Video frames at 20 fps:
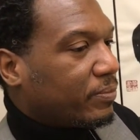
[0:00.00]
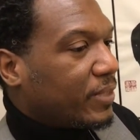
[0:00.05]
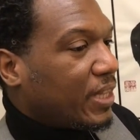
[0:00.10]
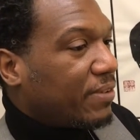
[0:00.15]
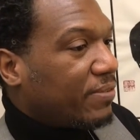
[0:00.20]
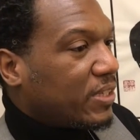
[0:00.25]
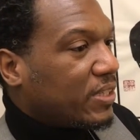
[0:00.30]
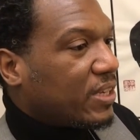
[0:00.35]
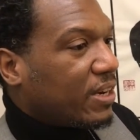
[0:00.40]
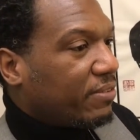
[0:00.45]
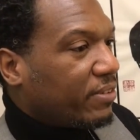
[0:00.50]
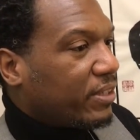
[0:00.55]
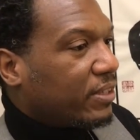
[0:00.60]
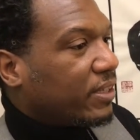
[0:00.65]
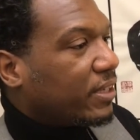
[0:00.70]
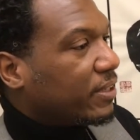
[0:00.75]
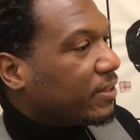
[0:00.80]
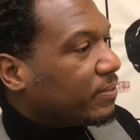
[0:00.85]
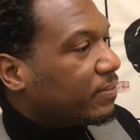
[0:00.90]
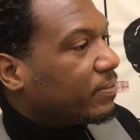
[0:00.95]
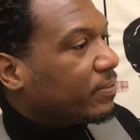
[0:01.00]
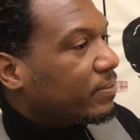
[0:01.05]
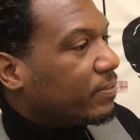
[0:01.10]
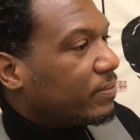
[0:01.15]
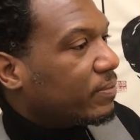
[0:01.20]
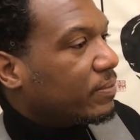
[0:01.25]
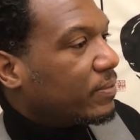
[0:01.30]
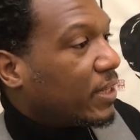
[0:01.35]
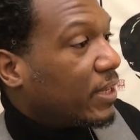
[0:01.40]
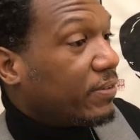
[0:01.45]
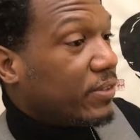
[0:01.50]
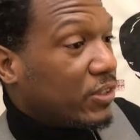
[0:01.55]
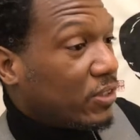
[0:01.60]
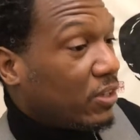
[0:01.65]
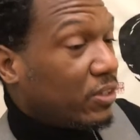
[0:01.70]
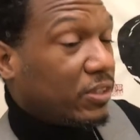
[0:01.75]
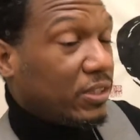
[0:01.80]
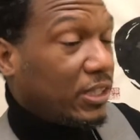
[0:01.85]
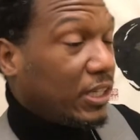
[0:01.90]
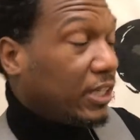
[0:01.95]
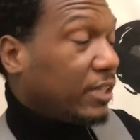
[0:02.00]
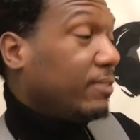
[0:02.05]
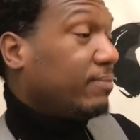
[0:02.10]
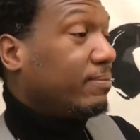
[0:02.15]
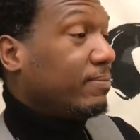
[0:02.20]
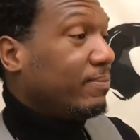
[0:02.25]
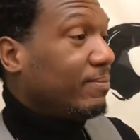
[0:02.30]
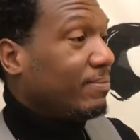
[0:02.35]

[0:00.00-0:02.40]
love is everything. Love is all you need.